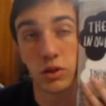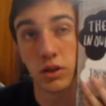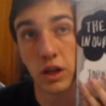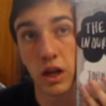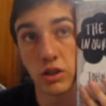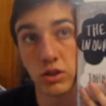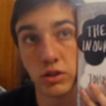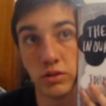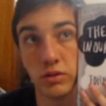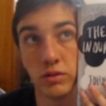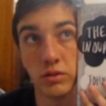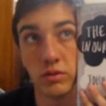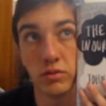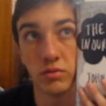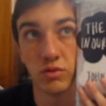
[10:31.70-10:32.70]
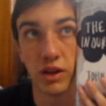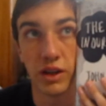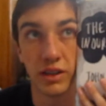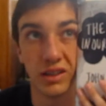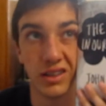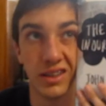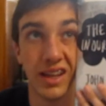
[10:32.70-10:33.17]
book. I actually
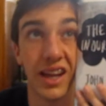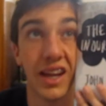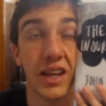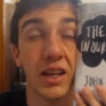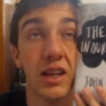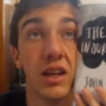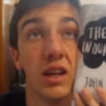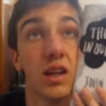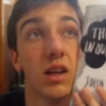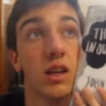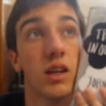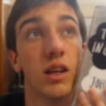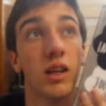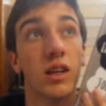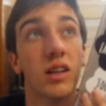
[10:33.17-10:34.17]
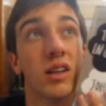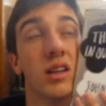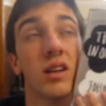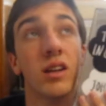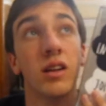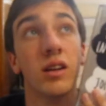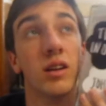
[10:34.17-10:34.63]
read it in a day,
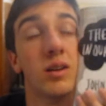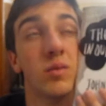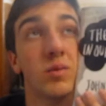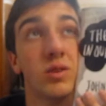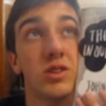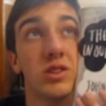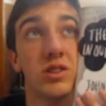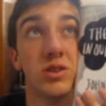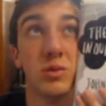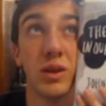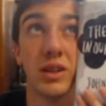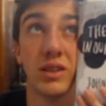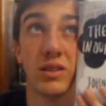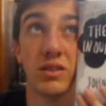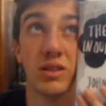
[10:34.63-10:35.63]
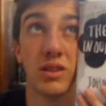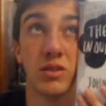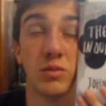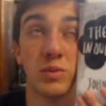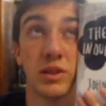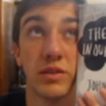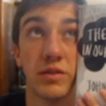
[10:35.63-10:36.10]
and the situation
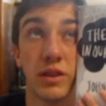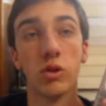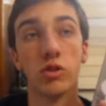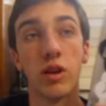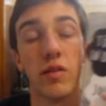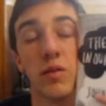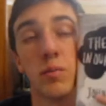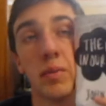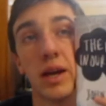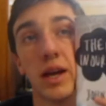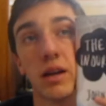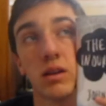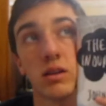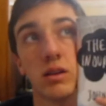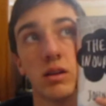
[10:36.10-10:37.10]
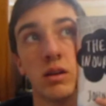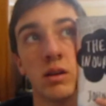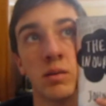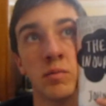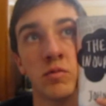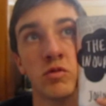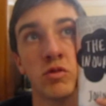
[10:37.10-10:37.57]
that's pretty funny. We're driving back
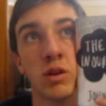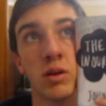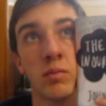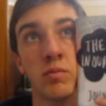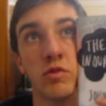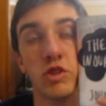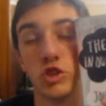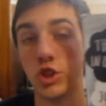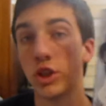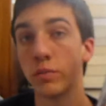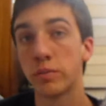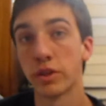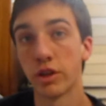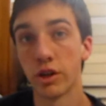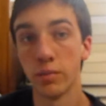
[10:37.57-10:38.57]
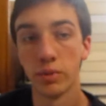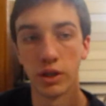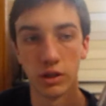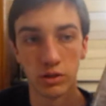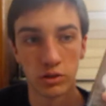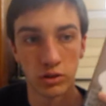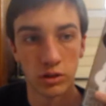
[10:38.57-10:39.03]
from visiting my
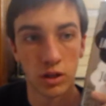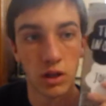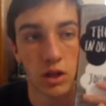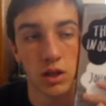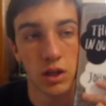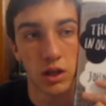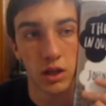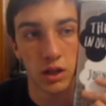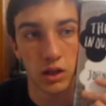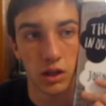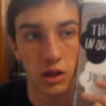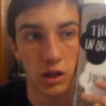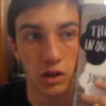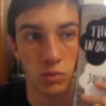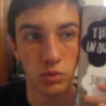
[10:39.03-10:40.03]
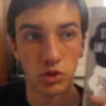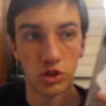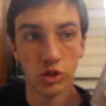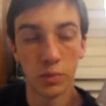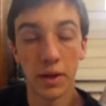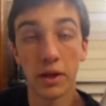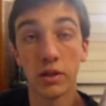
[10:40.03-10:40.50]
grandparents, which
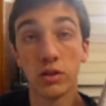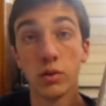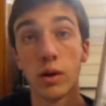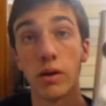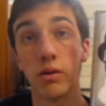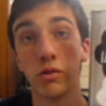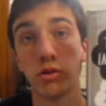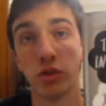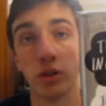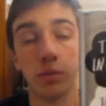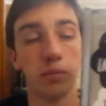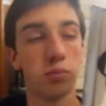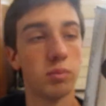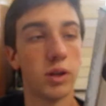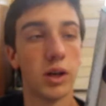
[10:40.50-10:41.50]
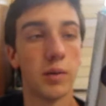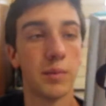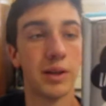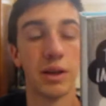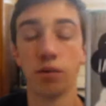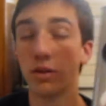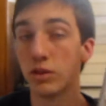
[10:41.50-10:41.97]
is about a 2-hour trip, but I
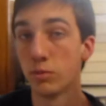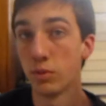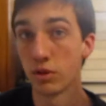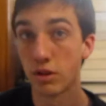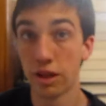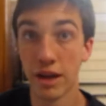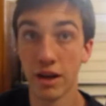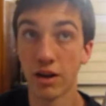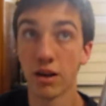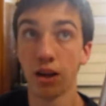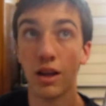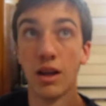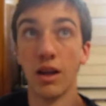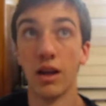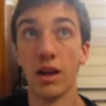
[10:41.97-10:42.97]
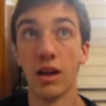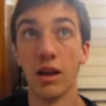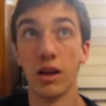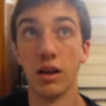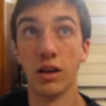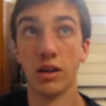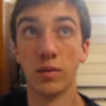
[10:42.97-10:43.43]
mean, I read the book there,
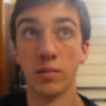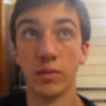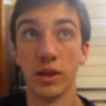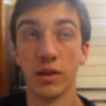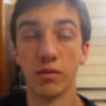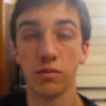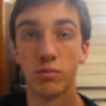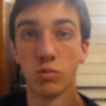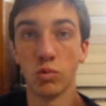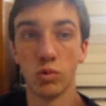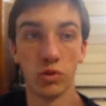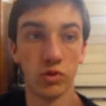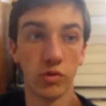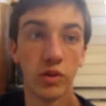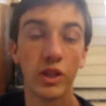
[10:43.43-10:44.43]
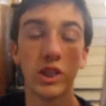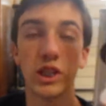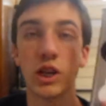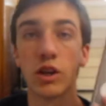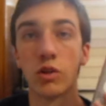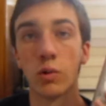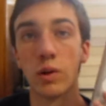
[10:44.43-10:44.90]
and I was
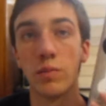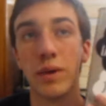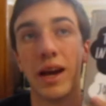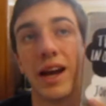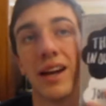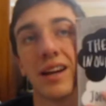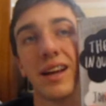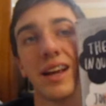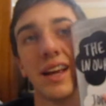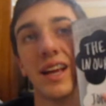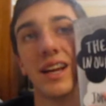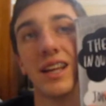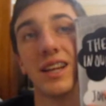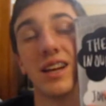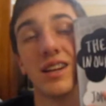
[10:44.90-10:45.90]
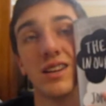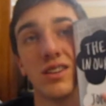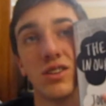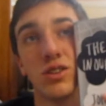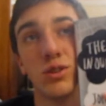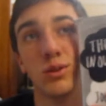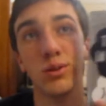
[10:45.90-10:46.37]
finishing on the way back, and I got
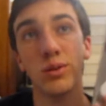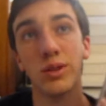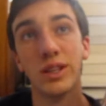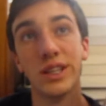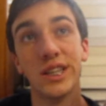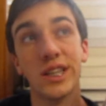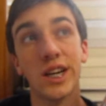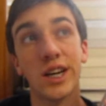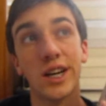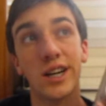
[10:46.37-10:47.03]
to the